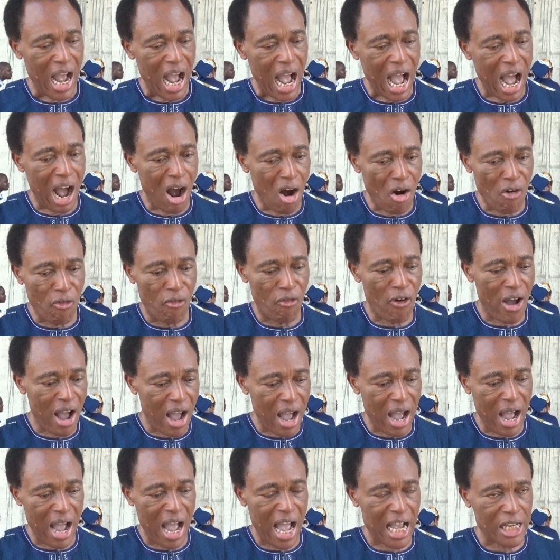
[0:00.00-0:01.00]
How
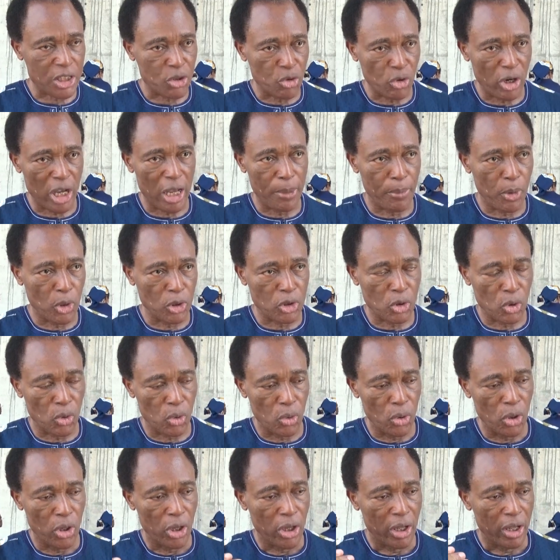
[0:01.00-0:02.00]
far are you able
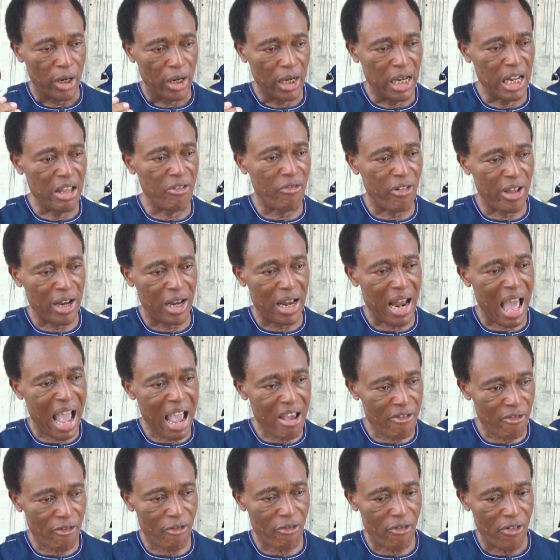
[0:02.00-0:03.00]
to live a
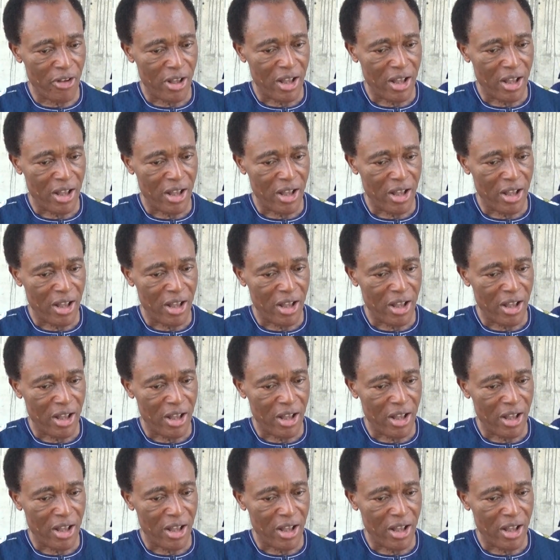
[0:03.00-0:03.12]
life